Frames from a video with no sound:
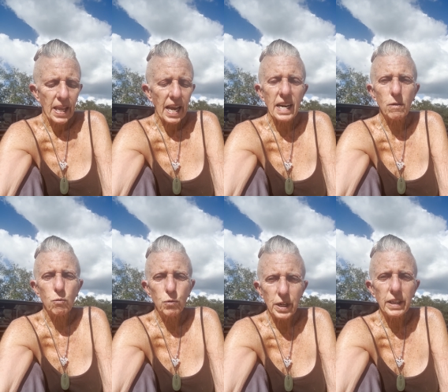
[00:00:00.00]
at a
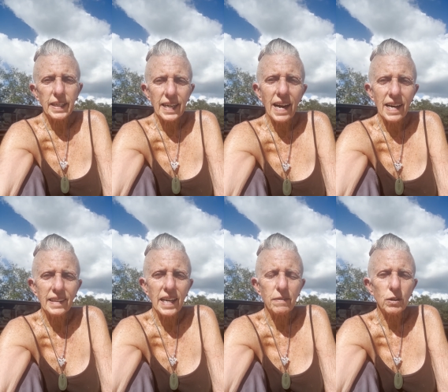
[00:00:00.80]
really high
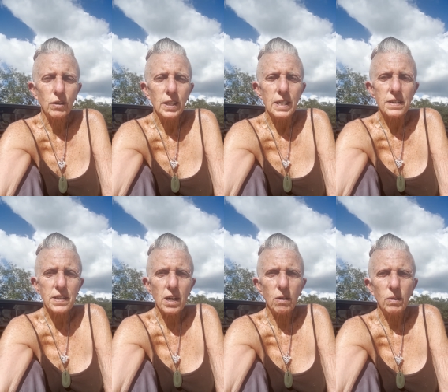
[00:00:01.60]
level.
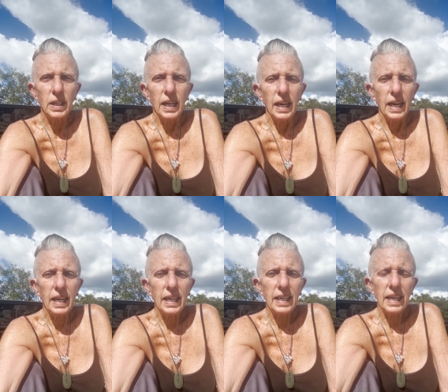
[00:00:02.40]
So
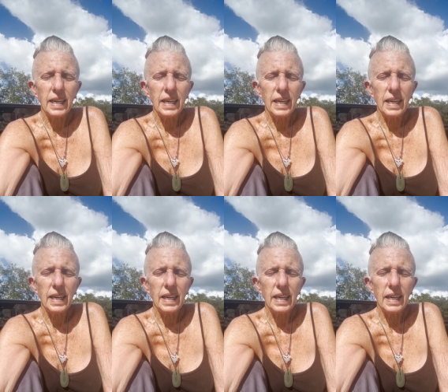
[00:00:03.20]
uh,